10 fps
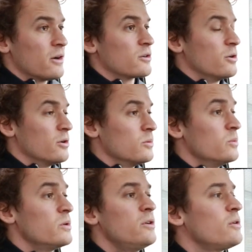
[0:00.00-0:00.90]
or girl
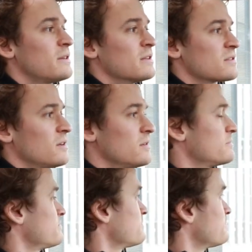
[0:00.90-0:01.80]
would look at this car.
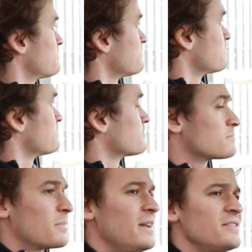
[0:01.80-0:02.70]

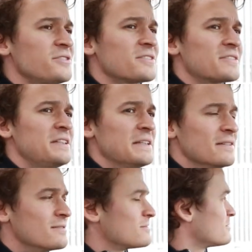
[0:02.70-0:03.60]
But let's just see
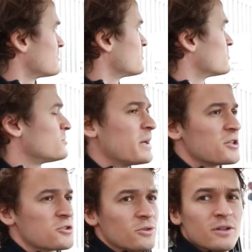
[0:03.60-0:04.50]
to make
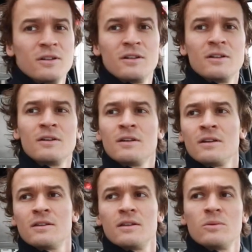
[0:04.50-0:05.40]
sure.
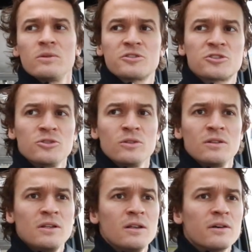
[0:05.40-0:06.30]
We'll
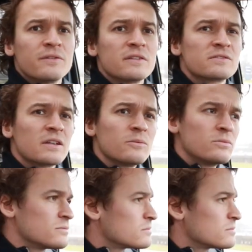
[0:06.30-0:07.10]
surely love this thing.